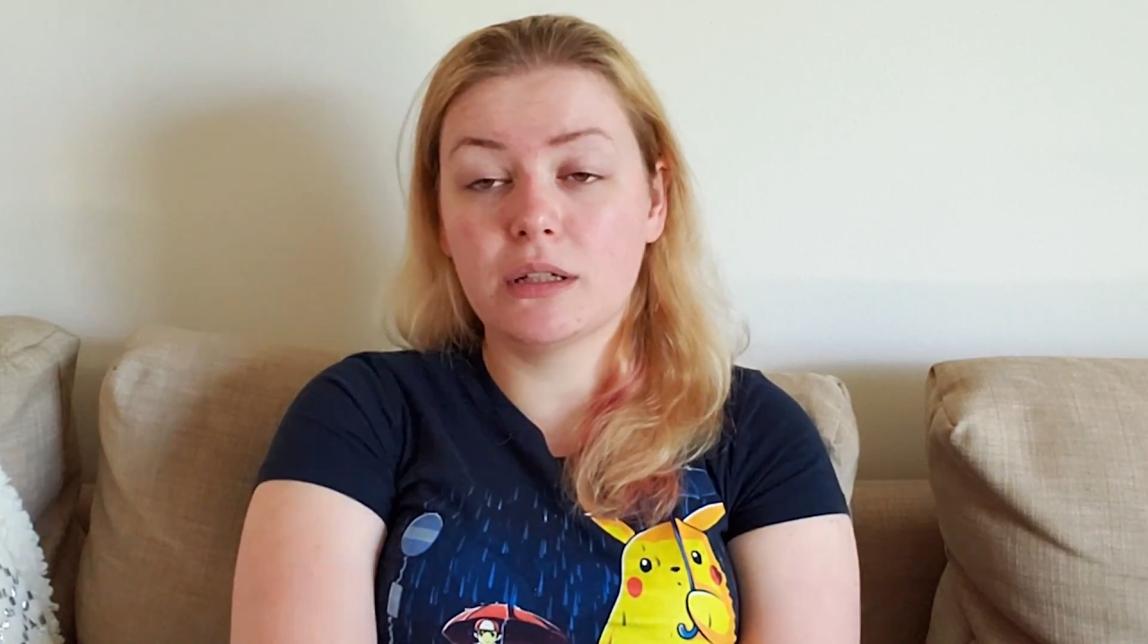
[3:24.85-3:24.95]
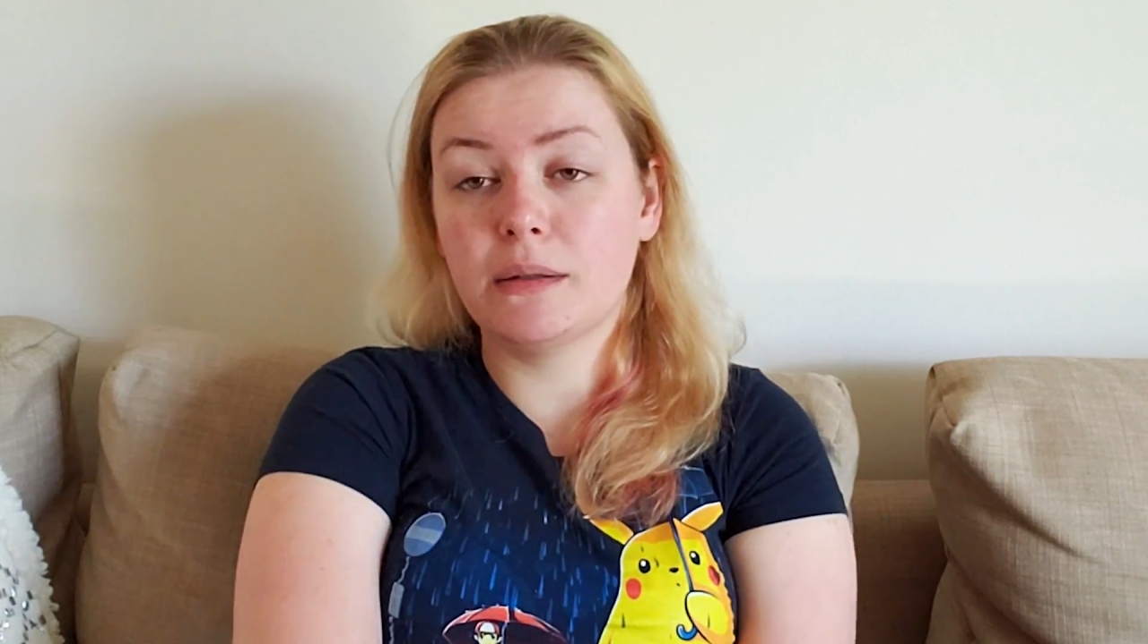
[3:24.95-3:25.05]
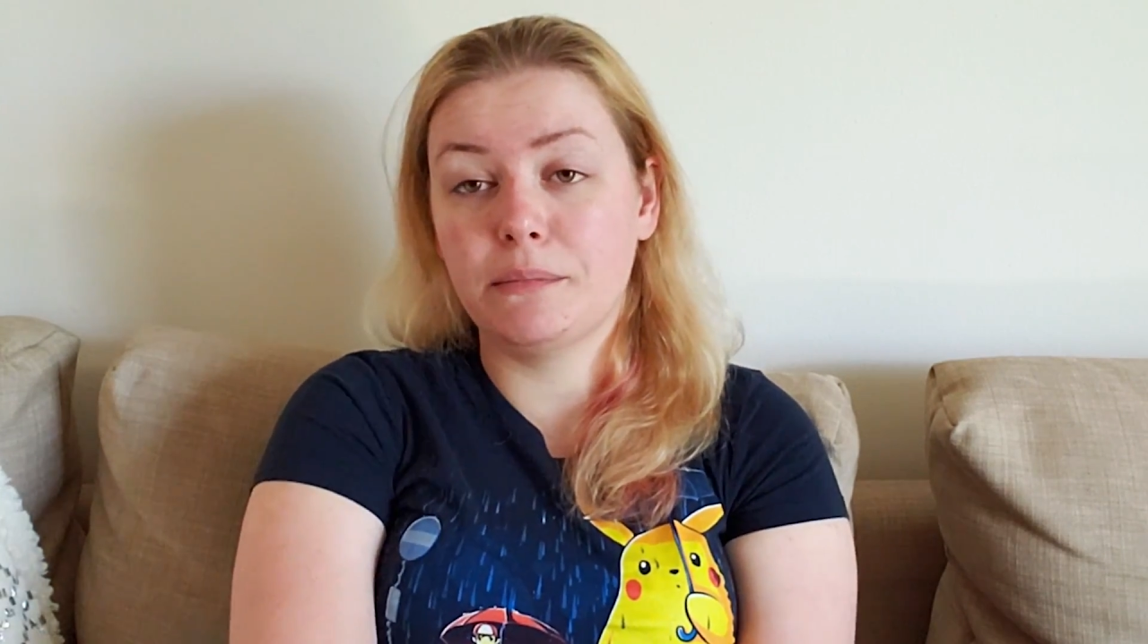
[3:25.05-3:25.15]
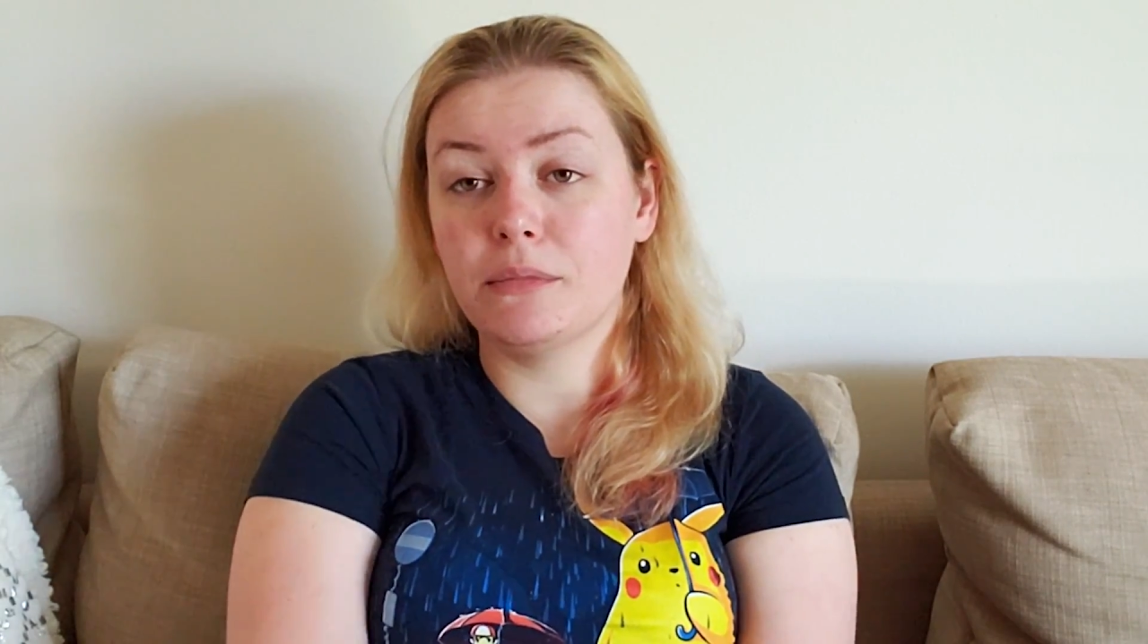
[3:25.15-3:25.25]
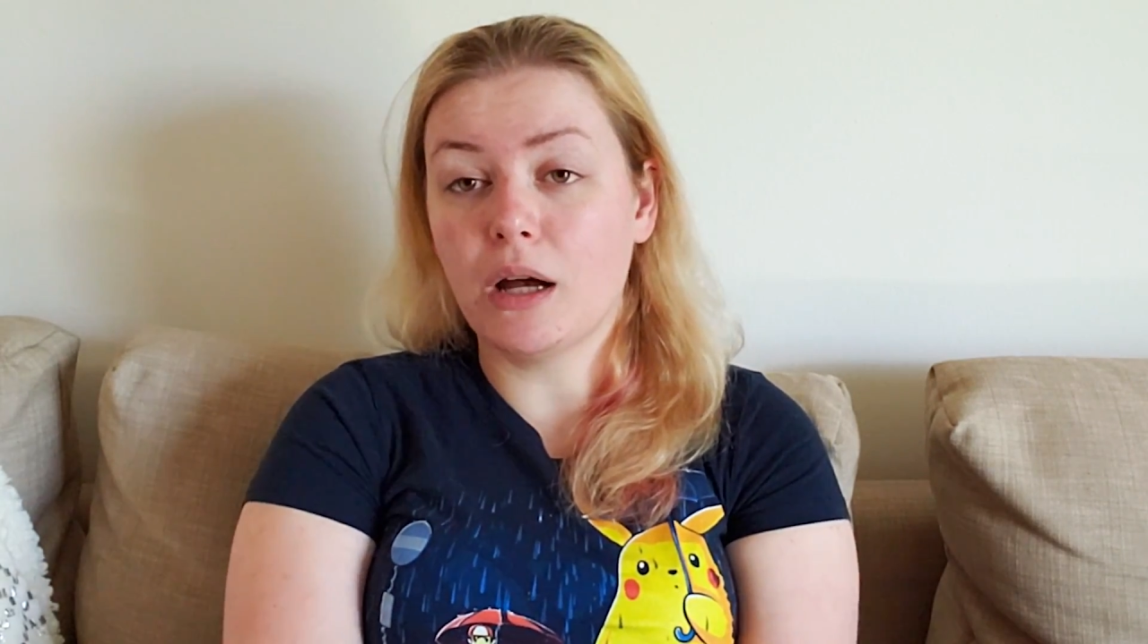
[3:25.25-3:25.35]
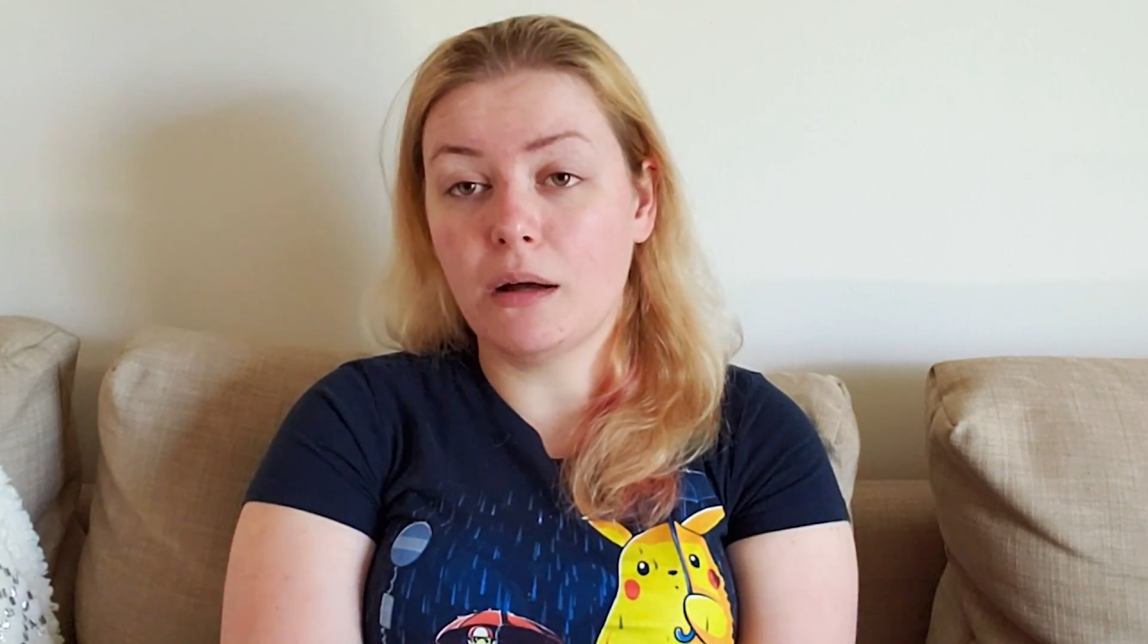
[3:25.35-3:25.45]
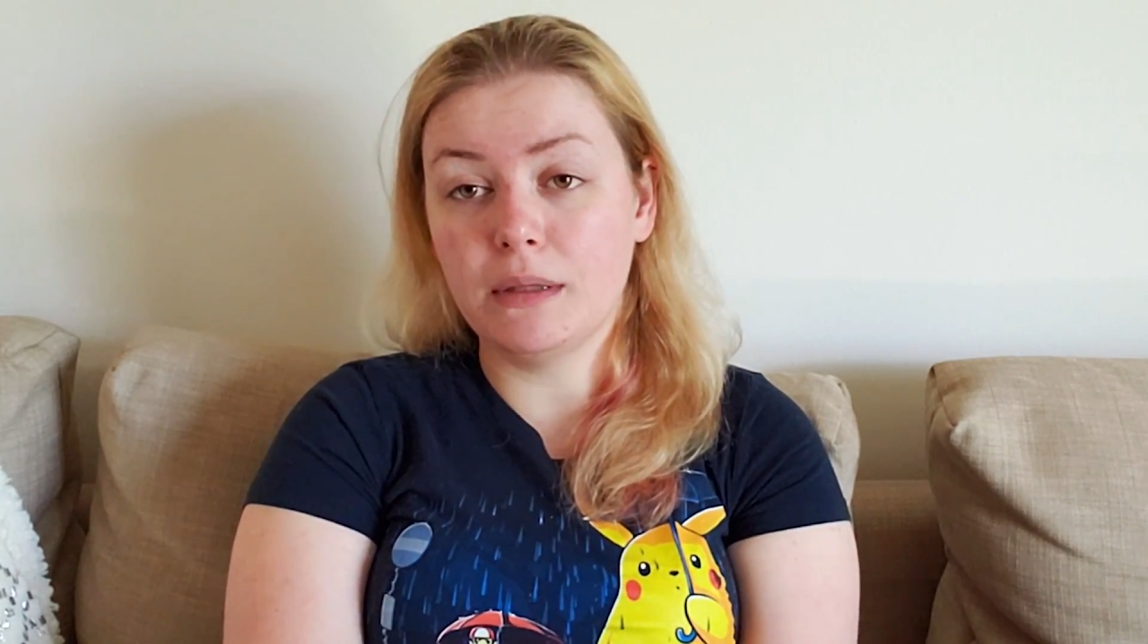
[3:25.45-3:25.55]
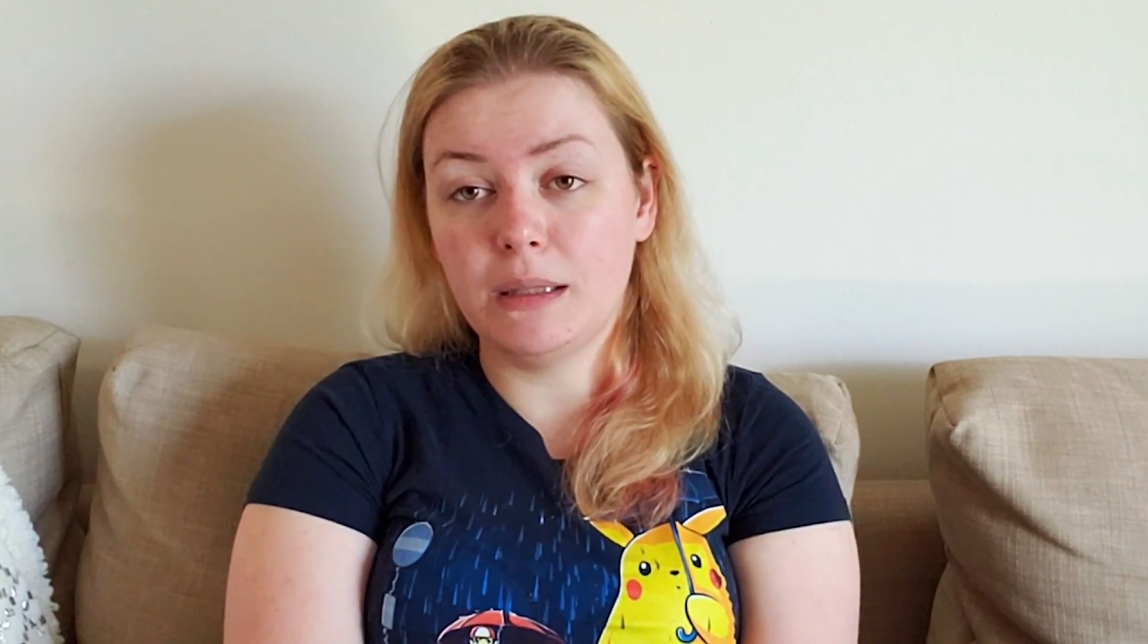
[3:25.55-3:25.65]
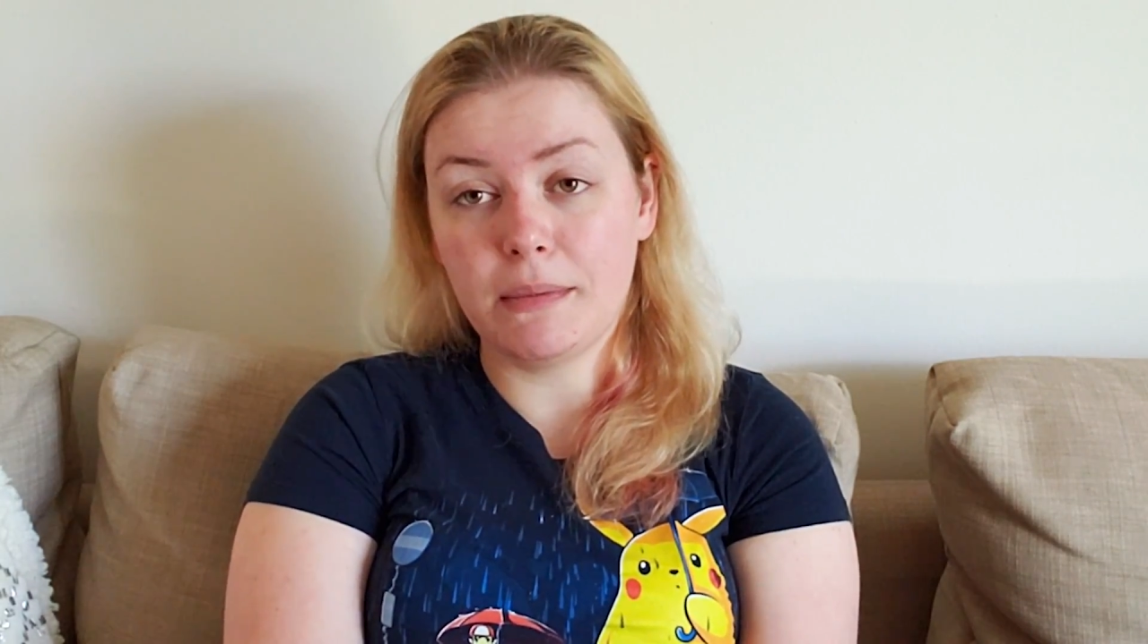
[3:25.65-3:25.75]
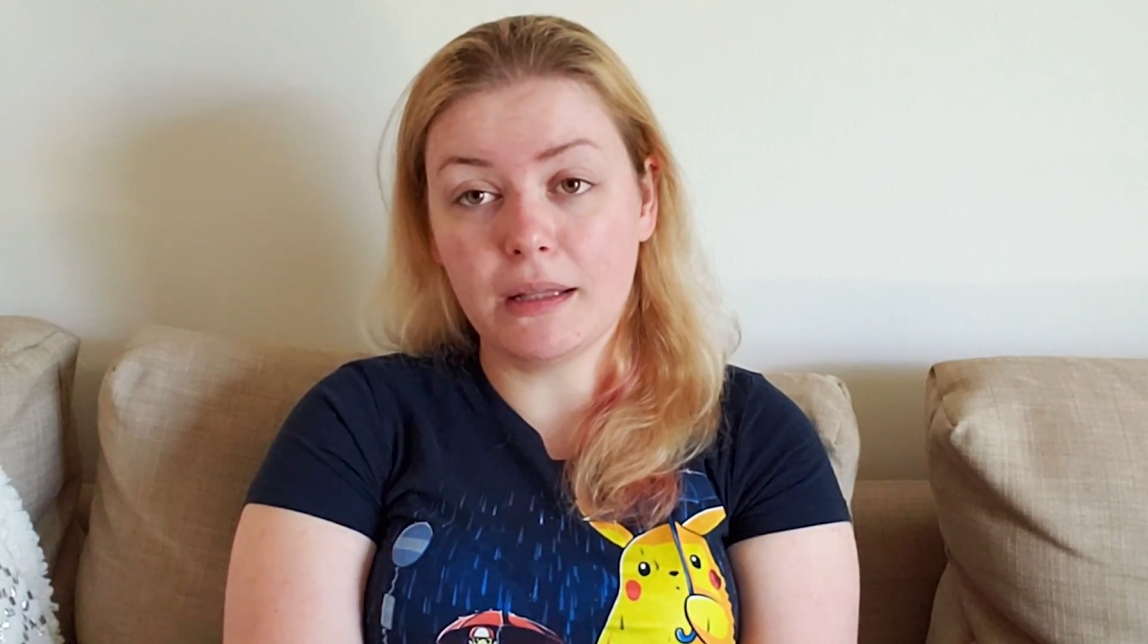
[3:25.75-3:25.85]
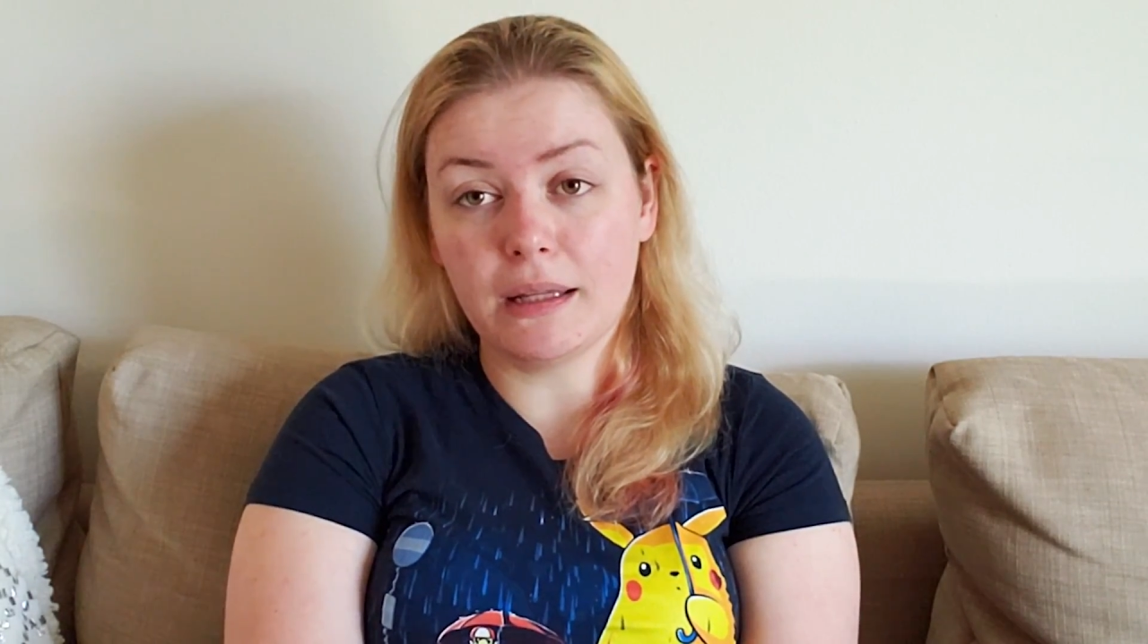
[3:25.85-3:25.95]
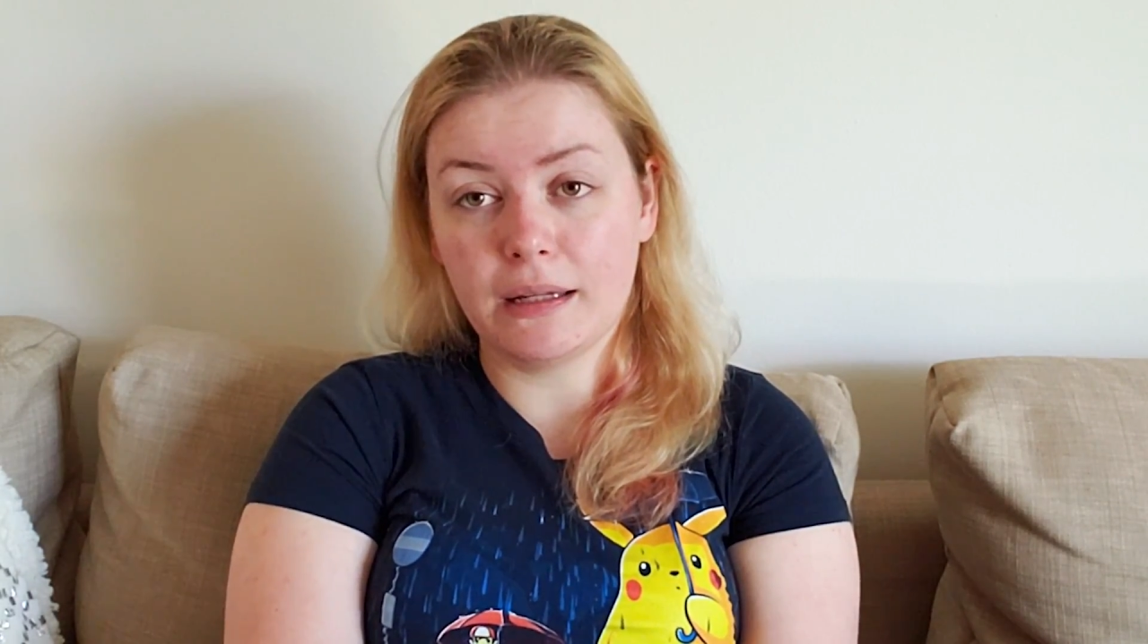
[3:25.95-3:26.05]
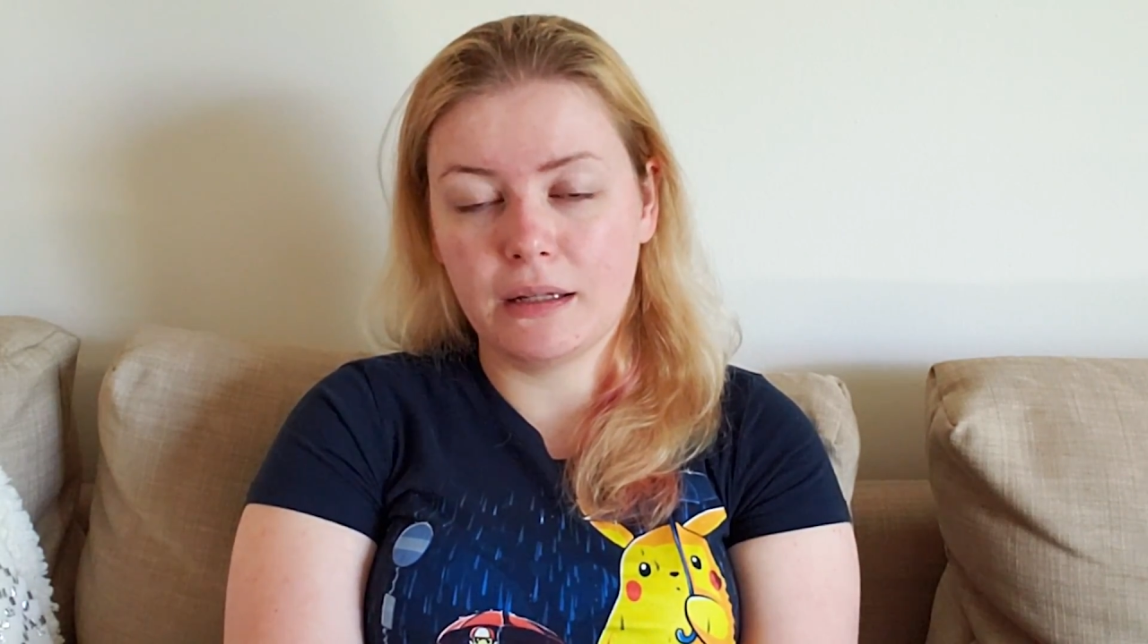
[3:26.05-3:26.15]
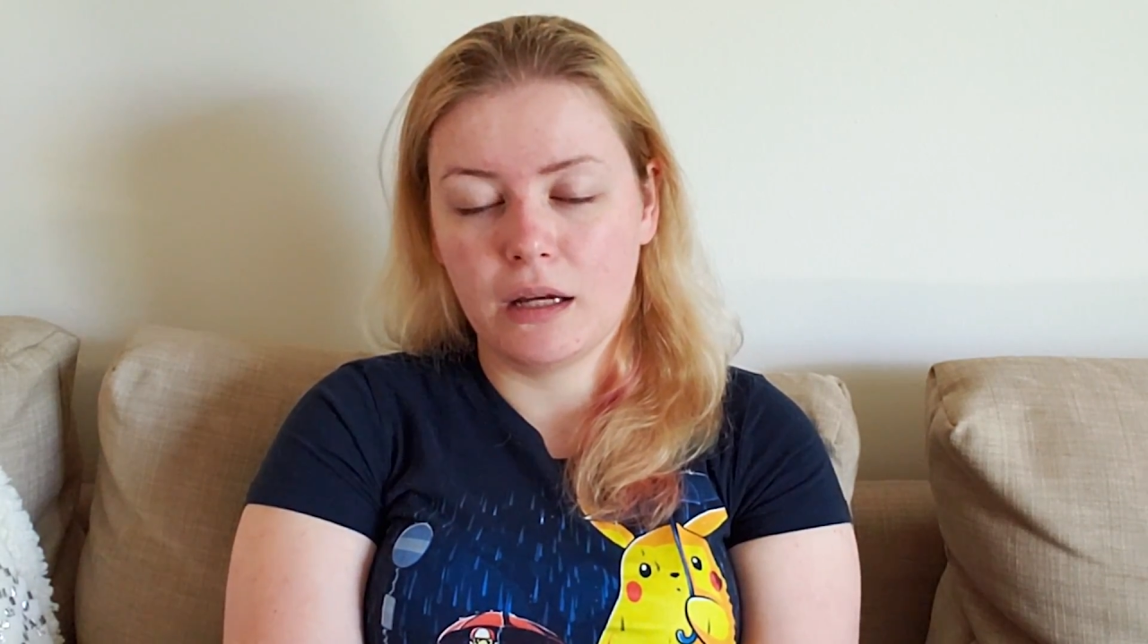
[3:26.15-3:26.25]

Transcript: at emailing